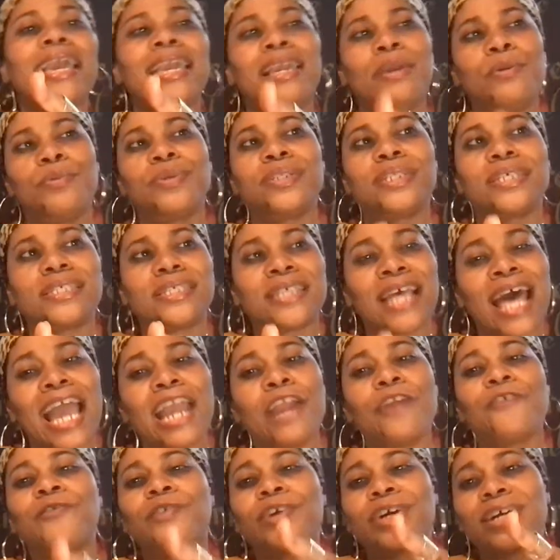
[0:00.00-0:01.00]
he would
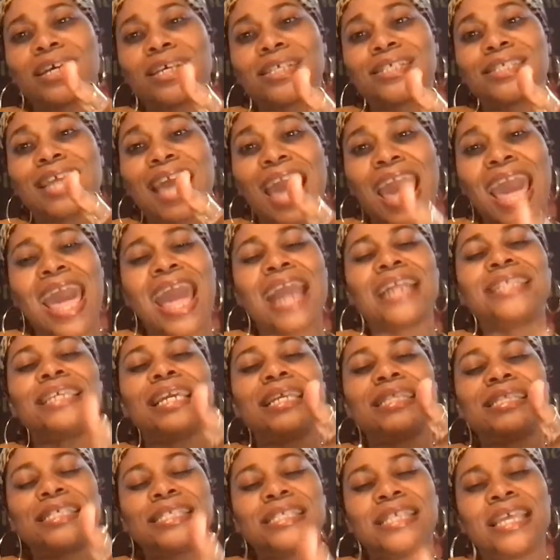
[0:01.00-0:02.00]
desire for us to act.
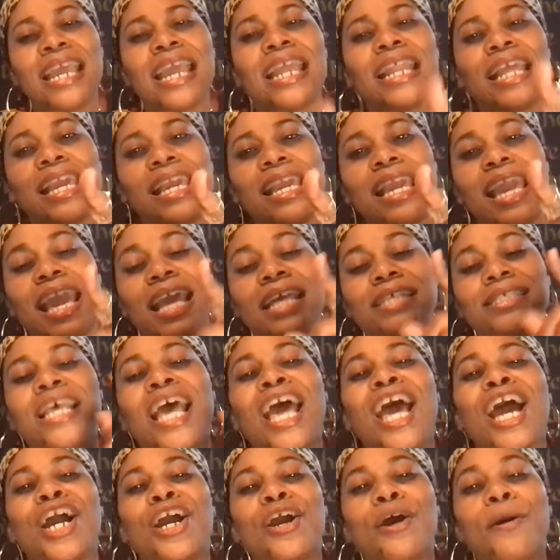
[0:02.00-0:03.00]
Instead, he has
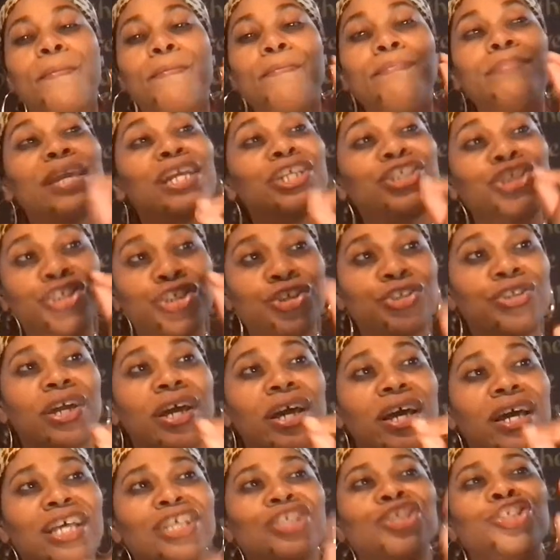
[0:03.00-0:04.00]
commissioned
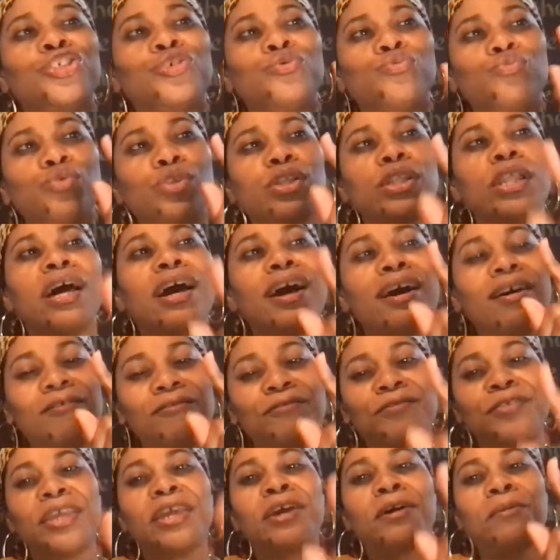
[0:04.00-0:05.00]
us to
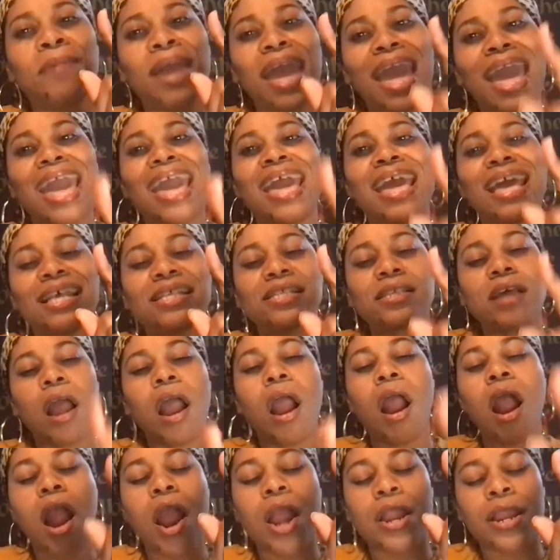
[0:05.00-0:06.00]
love them as
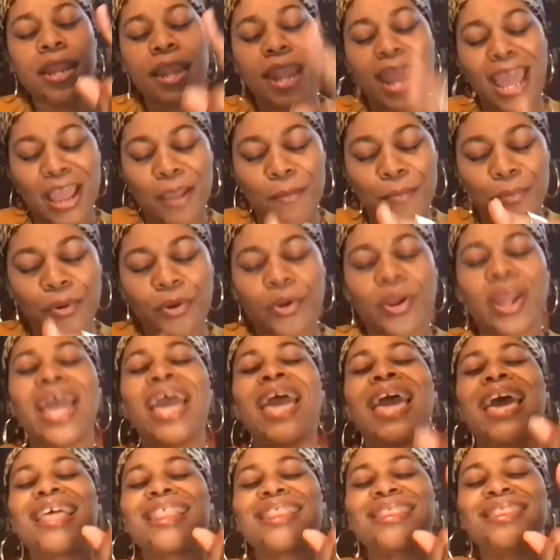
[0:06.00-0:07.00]
our neighbor.
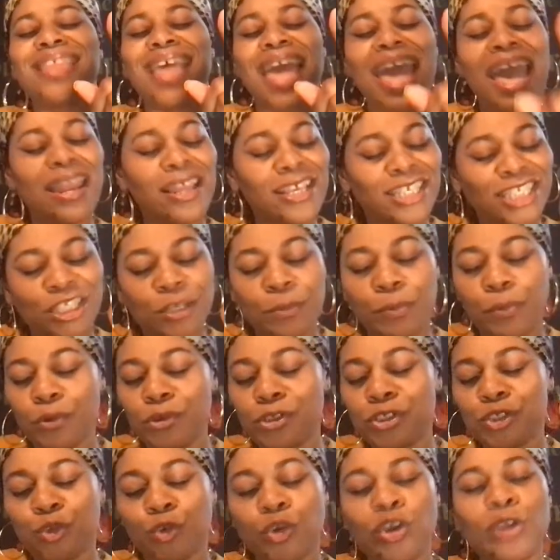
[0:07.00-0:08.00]
That is the
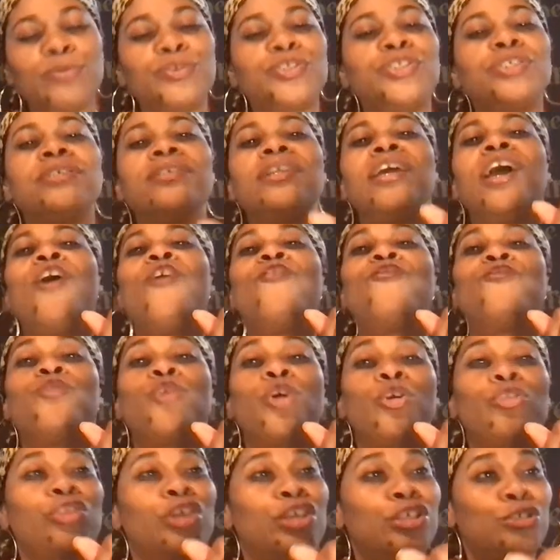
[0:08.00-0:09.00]
prescription
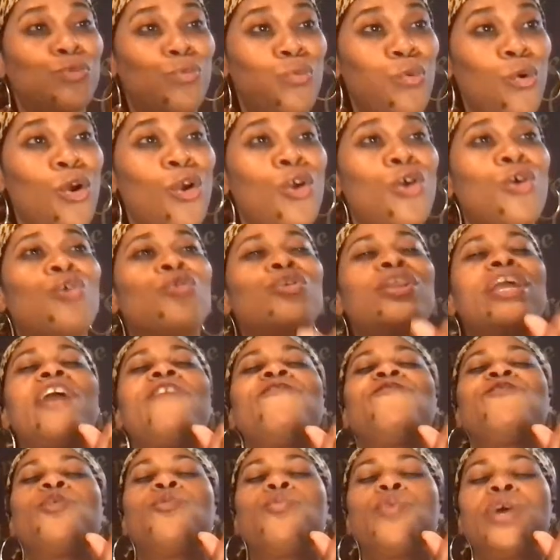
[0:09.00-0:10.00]
for this world and
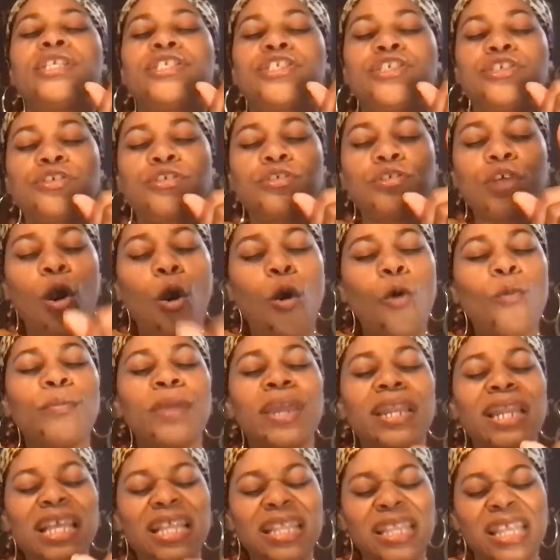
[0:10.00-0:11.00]
for what so
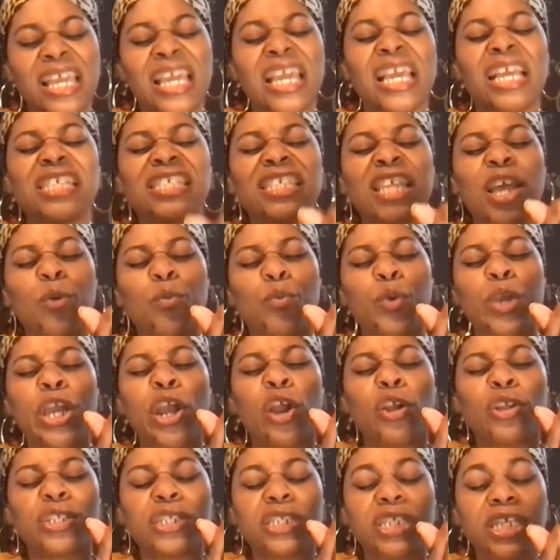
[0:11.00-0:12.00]
many things that we
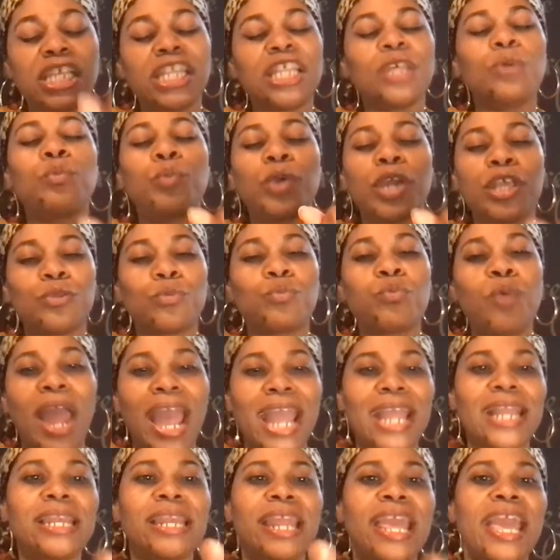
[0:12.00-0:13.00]
are dealing with
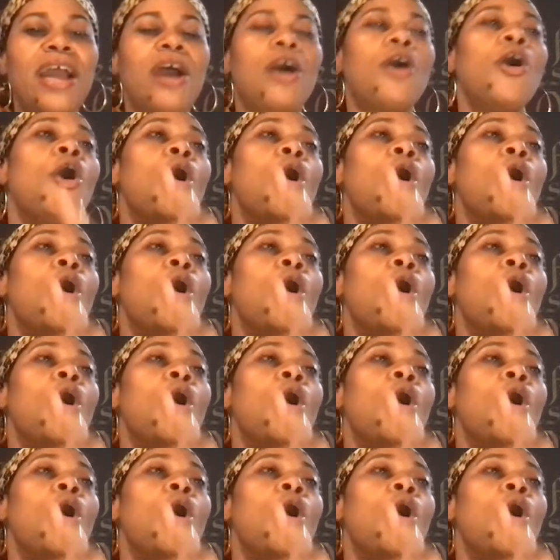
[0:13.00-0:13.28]
right now.